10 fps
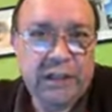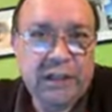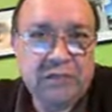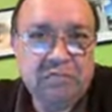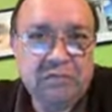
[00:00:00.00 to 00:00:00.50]

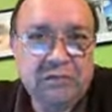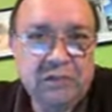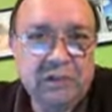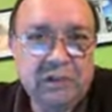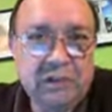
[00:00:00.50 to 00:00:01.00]
really
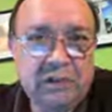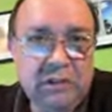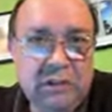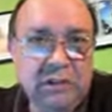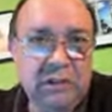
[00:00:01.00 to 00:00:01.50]

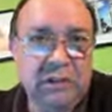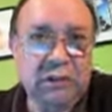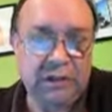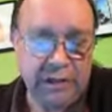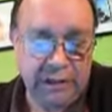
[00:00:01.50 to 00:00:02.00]

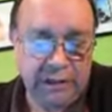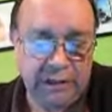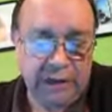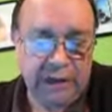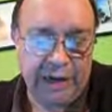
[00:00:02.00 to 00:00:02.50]
don't
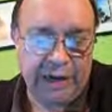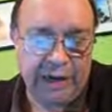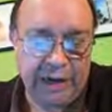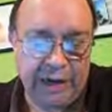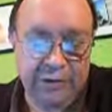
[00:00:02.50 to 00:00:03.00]
need
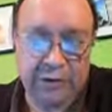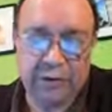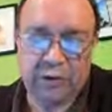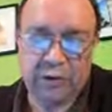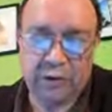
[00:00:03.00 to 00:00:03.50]
RK
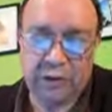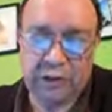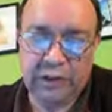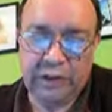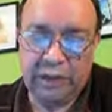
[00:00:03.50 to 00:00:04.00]
because
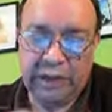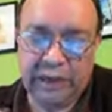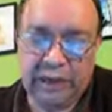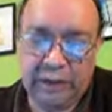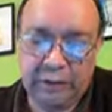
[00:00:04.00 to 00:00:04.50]
in the
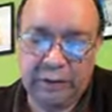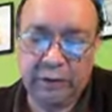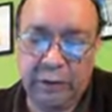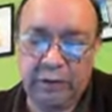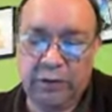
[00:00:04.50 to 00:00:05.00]
diagram that
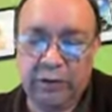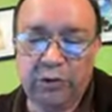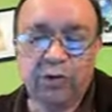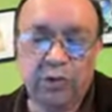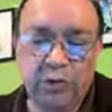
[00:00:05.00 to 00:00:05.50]
we are going
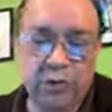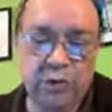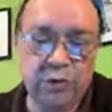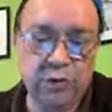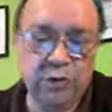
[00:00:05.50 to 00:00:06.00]
to
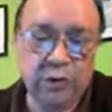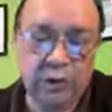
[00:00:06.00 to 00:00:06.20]
use